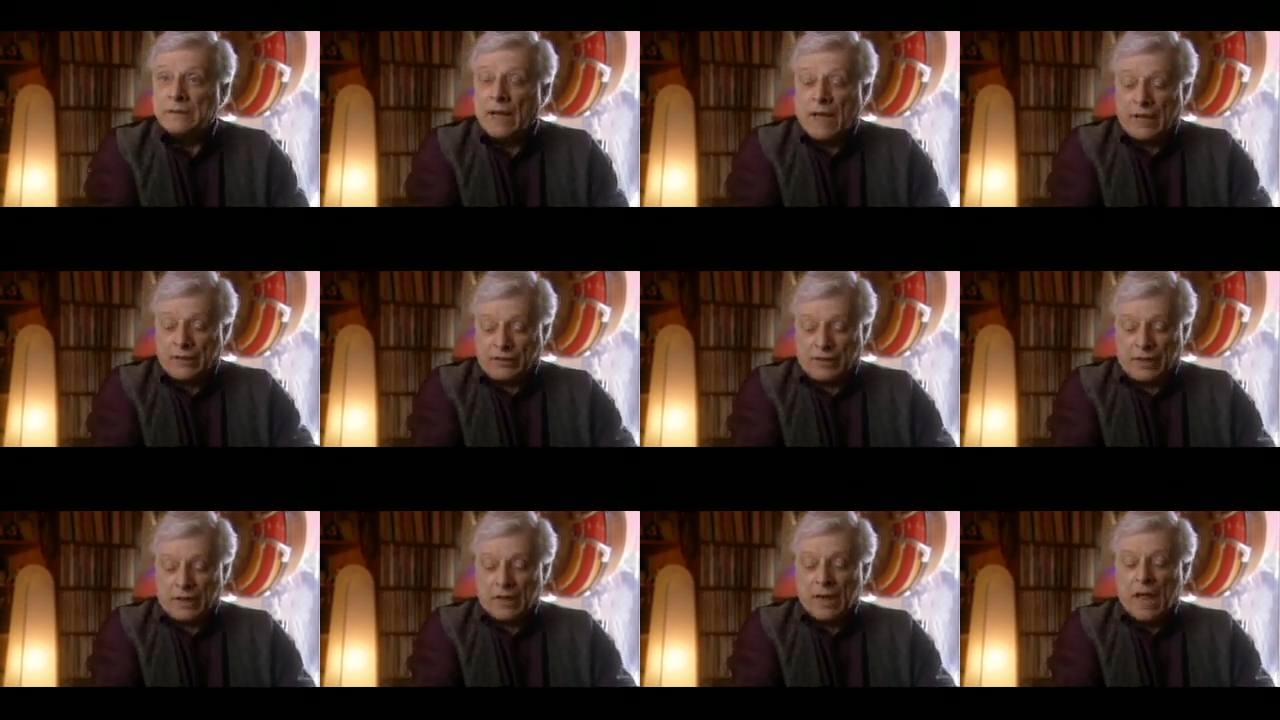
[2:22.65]

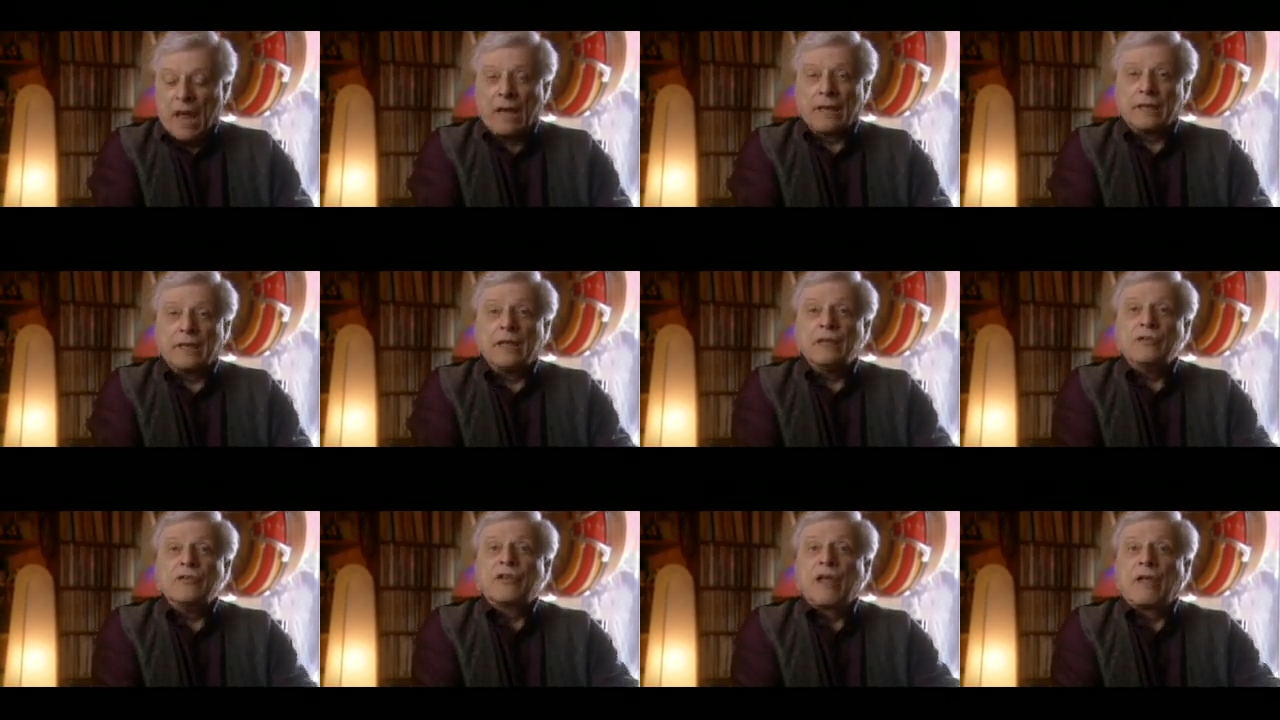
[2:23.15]
I think
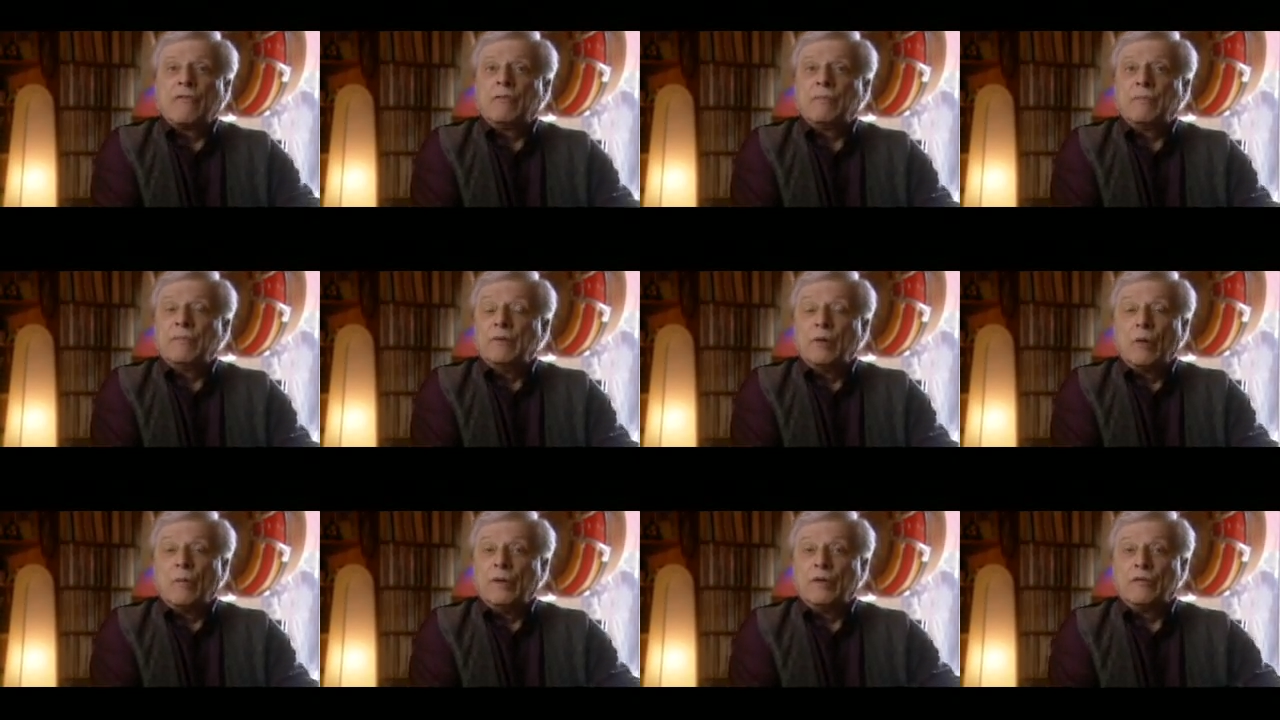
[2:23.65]
not. They just
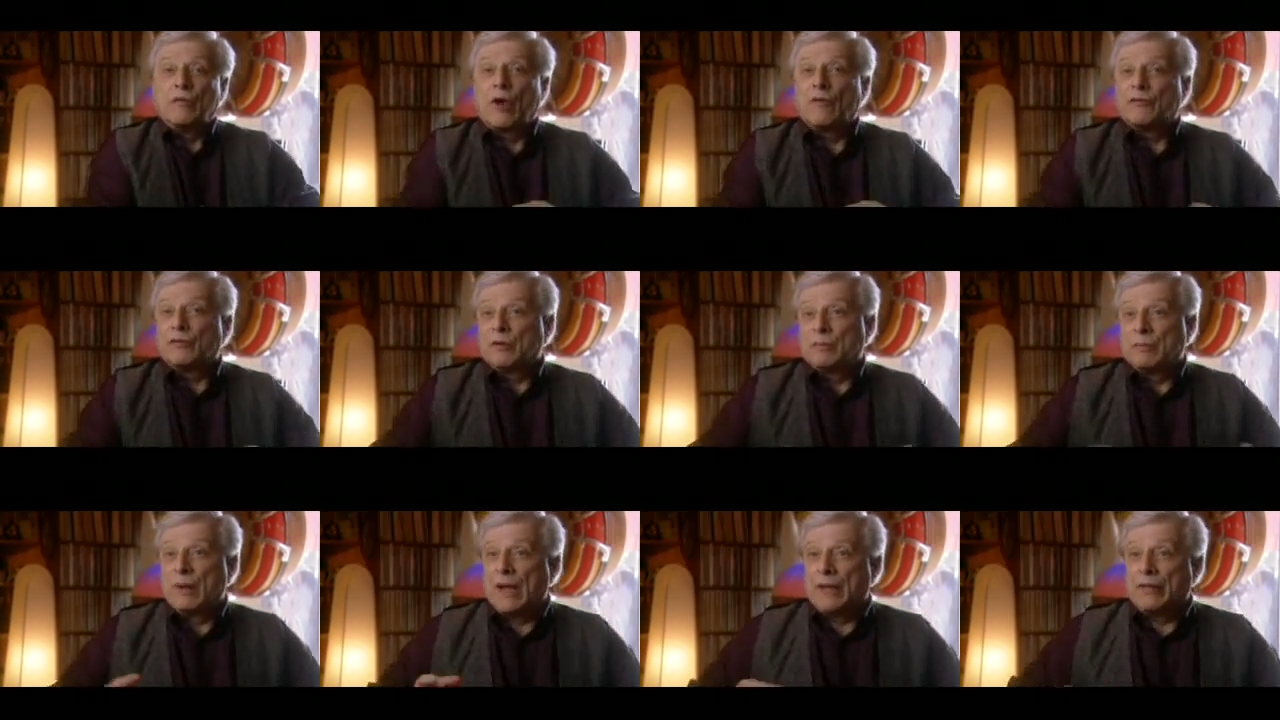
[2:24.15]
haven't, nobody's
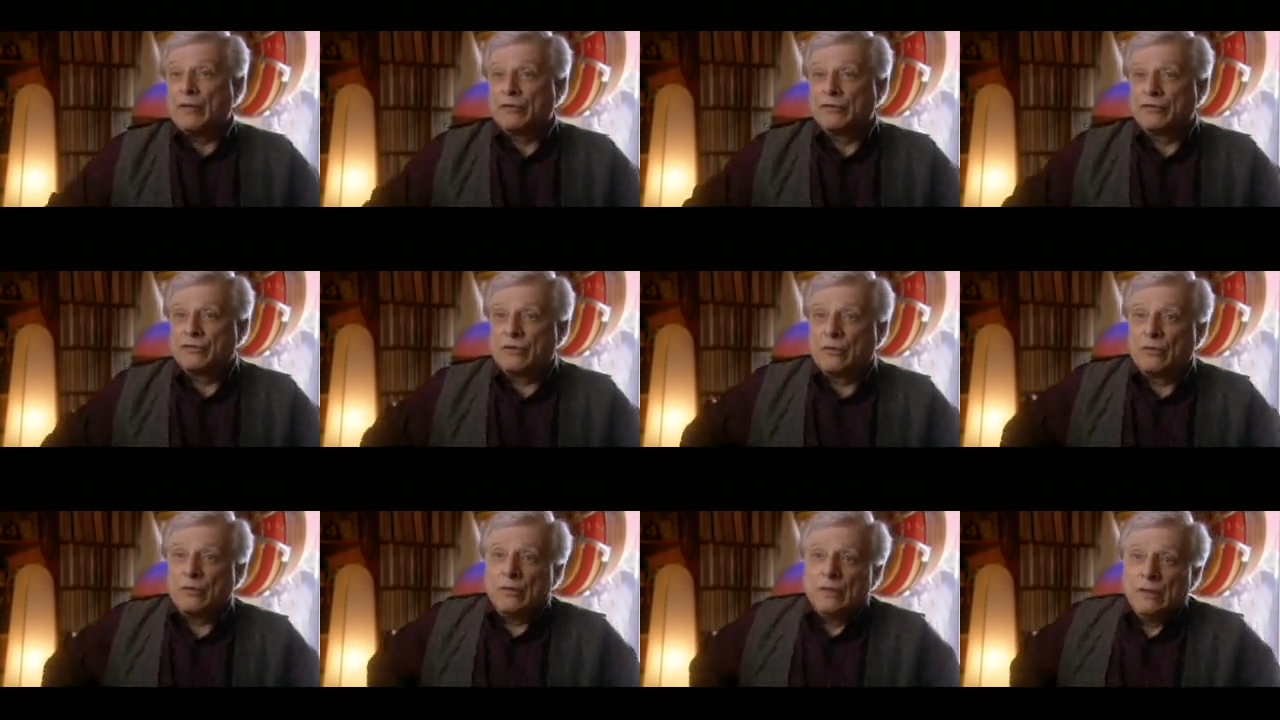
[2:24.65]
offered to buy their
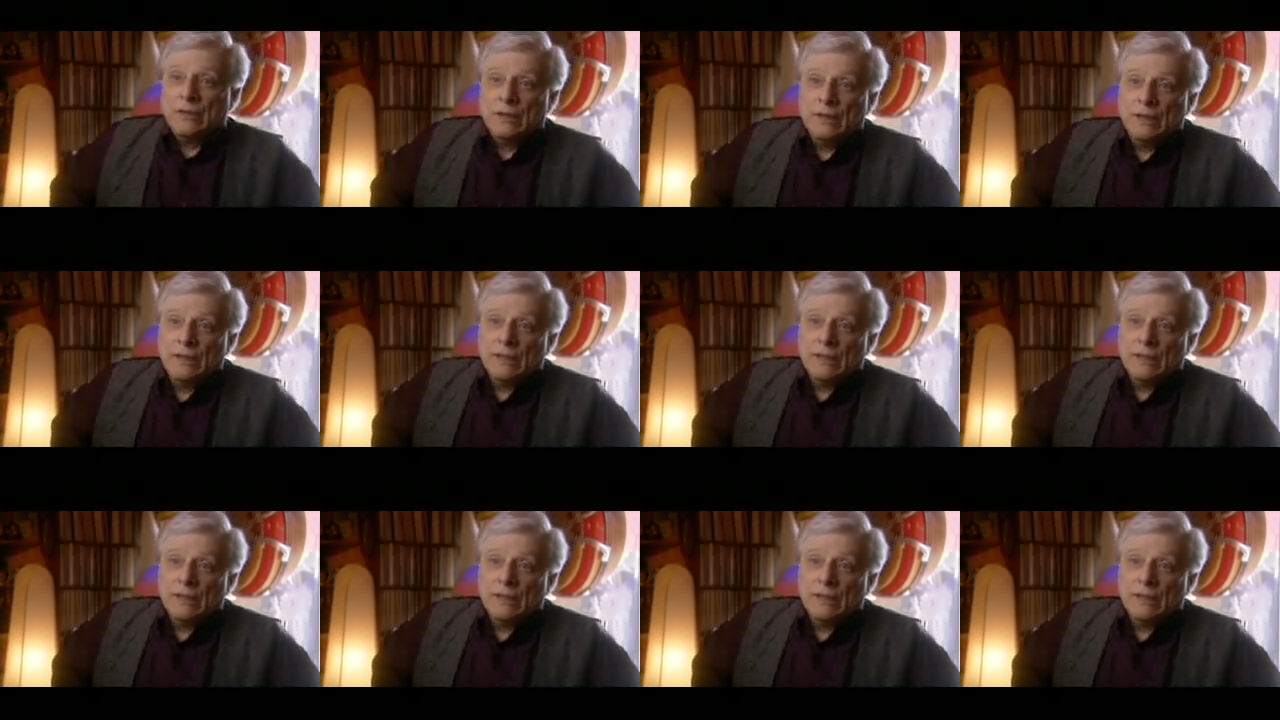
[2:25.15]
soul.